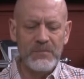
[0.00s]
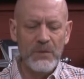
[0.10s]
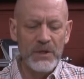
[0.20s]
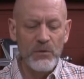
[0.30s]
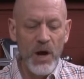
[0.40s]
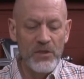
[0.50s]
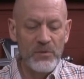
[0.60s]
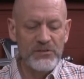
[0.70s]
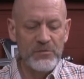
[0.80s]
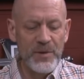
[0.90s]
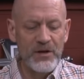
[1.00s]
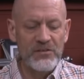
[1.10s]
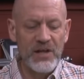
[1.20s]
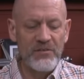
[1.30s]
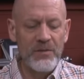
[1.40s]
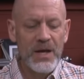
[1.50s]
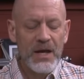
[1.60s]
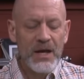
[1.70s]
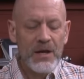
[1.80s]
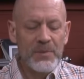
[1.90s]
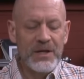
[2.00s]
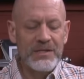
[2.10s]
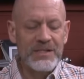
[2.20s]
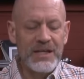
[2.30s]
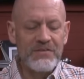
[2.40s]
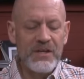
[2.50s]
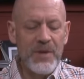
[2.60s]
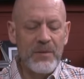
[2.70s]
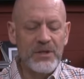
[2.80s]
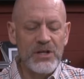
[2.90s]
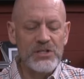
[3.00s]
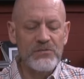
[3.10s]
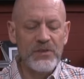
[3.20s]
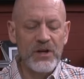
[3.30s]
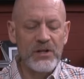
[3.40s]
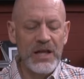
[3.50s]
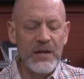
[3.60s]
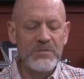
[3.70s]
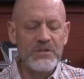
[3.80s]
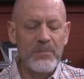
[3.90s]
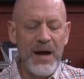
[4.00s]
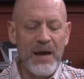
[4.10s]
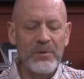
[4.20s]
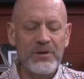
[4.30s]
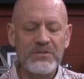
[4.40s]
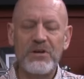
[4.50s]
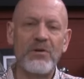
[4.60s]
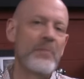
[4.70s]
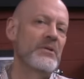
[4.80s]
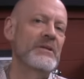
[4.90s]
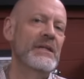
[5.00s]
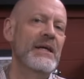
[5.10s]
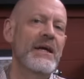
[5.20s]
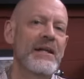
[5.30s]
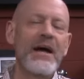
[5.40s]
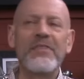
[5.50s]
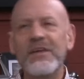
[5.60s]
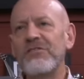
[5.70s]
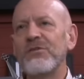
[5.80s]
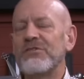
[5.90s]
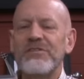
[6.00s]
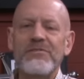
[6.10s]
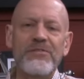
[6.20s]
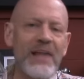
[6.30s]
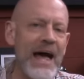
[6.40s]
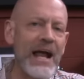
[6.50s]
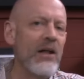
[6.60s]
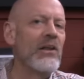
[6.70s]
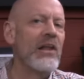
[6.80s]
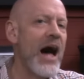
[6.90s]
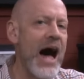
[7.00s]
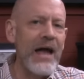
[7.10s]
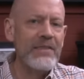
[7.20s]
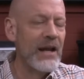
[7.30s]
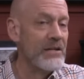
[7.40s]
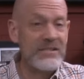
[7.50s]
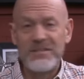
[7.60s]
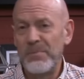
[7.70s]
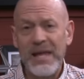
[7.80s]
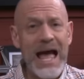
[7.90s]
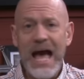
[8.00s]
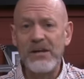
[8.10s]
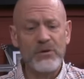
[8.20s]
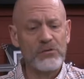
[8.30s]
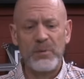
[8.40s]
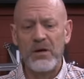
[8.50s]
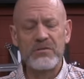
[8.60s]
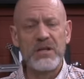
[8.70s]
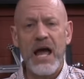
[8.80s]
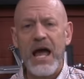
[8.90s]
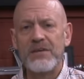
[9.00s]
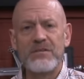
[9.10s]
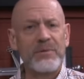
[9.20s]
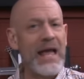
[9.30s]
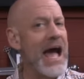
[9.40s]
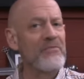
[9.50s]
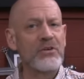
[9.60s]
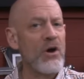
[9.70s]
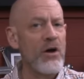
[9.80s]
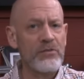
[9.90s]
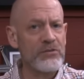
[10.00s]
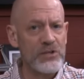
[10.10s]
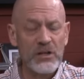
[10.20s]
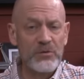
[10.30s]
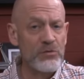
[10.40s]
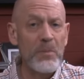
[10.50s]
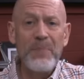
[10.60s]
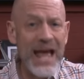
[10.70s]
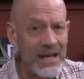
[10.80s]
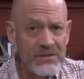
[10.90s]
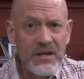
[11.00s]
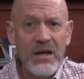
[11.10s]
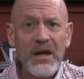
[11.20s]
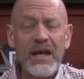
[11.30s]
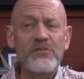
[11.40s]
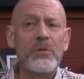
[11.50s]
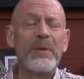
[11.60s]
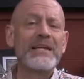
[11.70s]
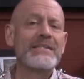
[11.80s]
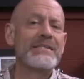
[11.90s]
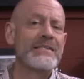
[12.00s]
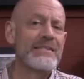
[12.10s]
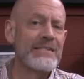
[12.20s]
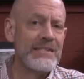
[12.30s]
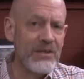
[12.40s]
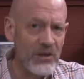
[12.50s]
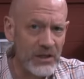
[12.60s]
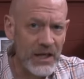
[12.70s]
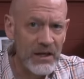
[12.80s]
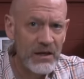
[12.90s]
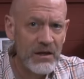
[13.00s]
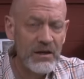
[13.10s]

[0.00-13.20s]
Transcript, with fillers: Meanwhile, the Muslim debaters love him because he gives them ammunition for their claims the Bible is corrupted. Now, this was just a flat out lie that I just simply had to expose, and I, I simply have to call for this gentleman to repent and repent sincerely